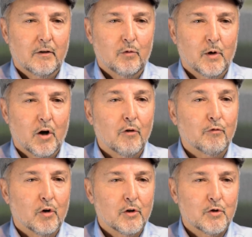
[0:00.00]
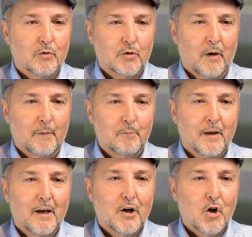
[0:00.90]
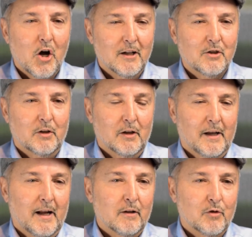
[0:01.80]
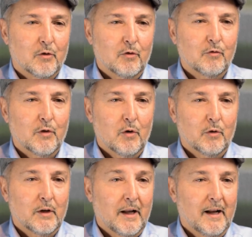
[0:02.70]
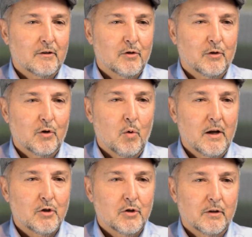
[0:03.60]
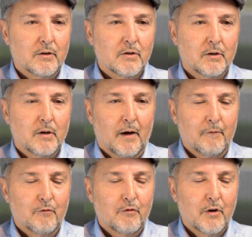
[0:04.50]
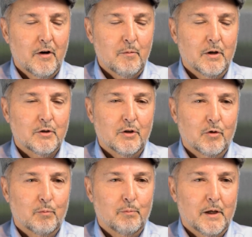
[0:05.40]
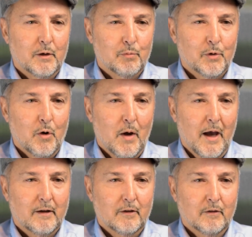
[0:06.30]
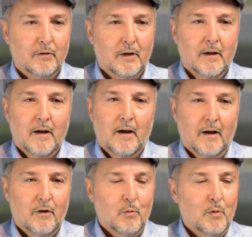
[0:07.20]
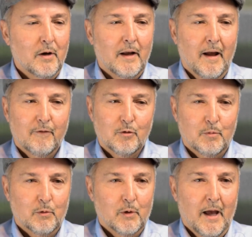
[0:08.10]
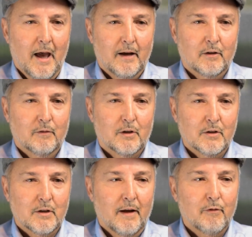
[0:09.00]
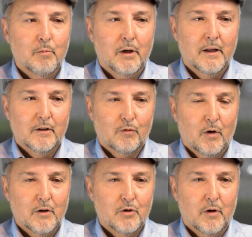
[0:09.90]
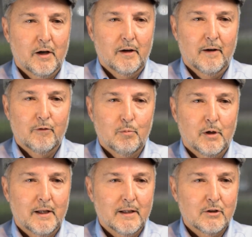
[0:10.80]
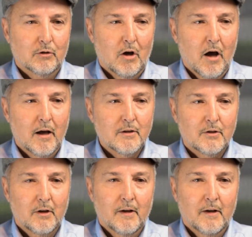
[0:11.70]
of, but we're all virtual, so I'm constantly answering the phone and answering questions, and I'm very much into being proactive. I don't want to have to be reactive because everybody gets frustrated, everybody gets lost.